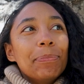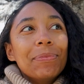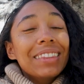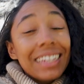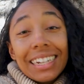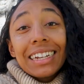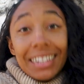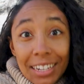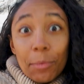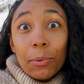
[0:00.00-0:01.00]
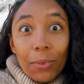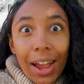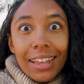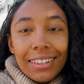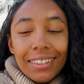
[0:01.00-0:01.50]
needing deep
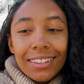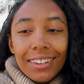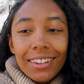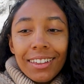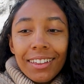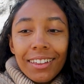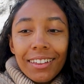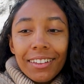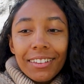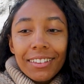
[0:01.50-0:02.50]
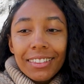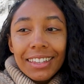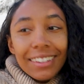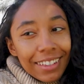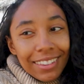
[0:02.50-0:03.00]
rest.
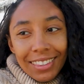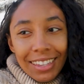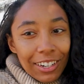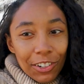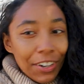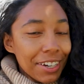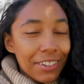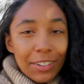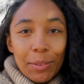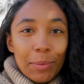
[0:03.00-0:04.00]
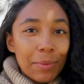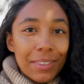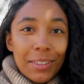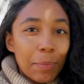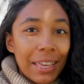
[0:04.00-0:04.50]
This is the integration
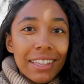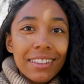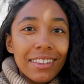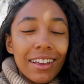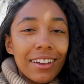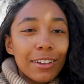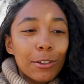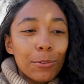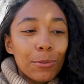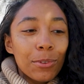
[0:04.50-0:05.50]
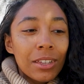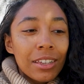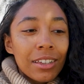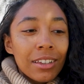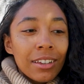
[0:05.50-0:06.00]
space of
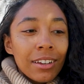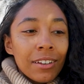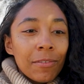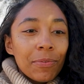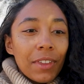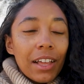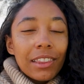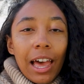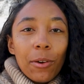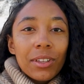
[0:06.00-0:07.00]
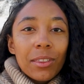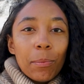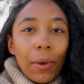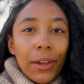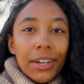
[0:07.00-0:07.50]
allowing the
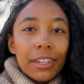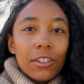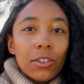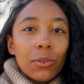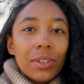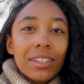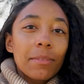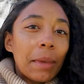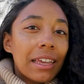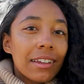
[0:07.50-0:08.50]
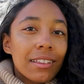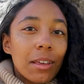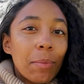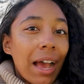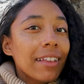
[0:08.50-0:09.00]
body to expand its
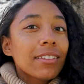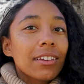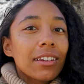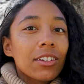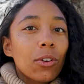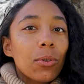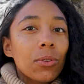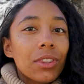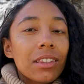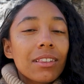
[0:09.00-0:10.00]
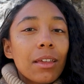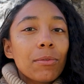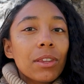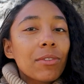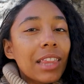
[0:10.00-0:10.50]
capacity to hold this
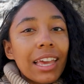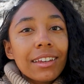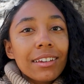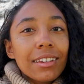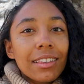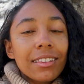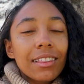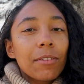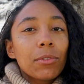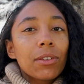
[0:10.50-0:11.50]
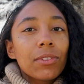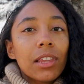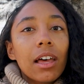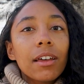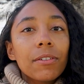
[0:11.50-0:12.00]
level of light, this level of
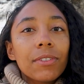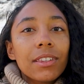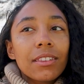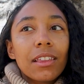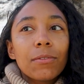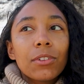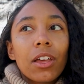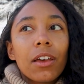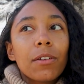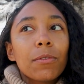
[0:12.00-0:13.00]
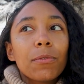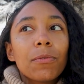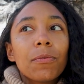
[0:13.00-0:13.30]
love, this level of